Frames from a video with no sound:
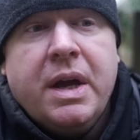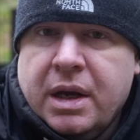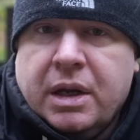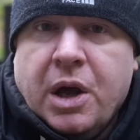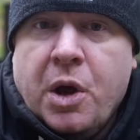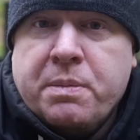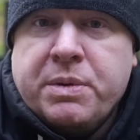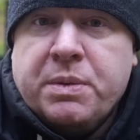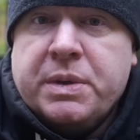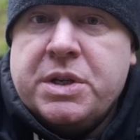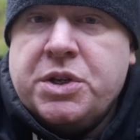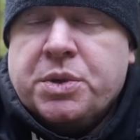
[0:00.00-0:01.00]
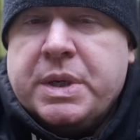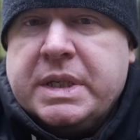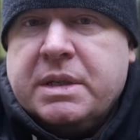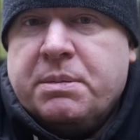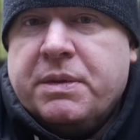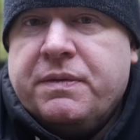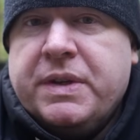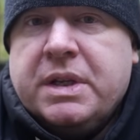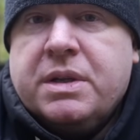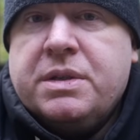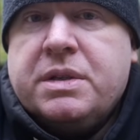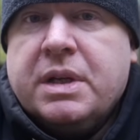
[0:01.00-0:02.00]
And I hope you will enjoy some of the
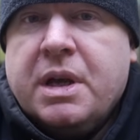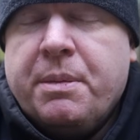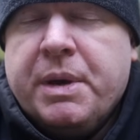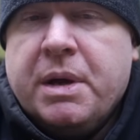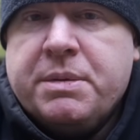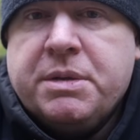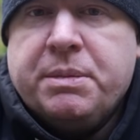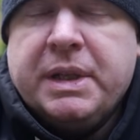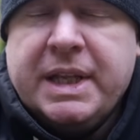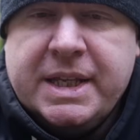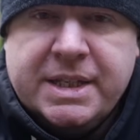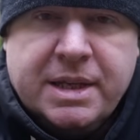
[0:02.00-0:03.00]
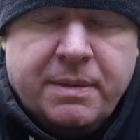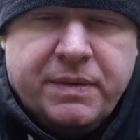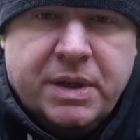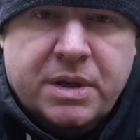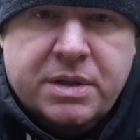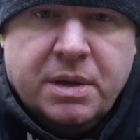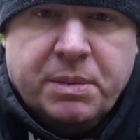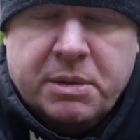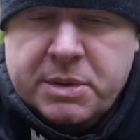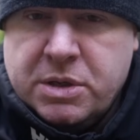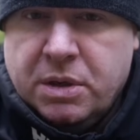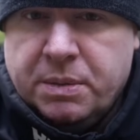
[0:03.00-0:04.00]
videos that are coming up, some of the landscape videos that I'm going
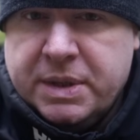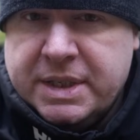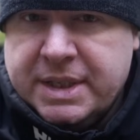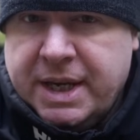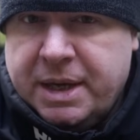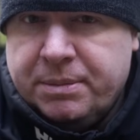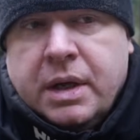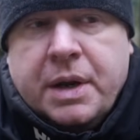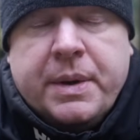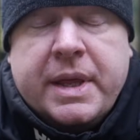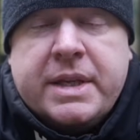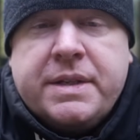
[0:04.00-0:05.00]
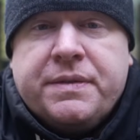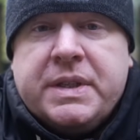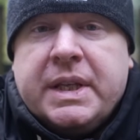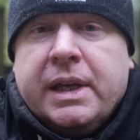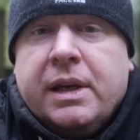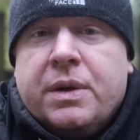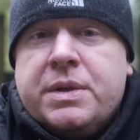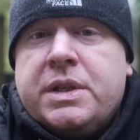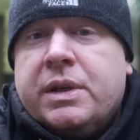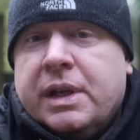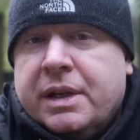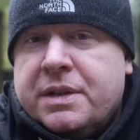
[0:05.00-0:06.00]
to be doing with this kit. Anyway, that's it for today. I'll see
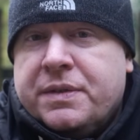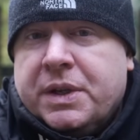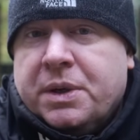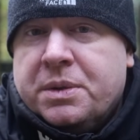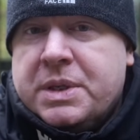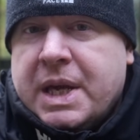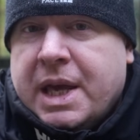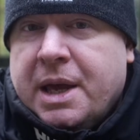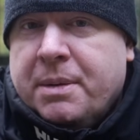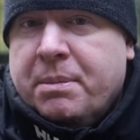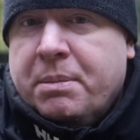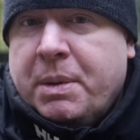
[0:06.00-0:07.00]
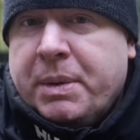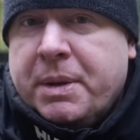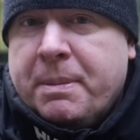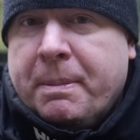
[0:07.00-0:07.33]
you again next video. Take care. Bye bye.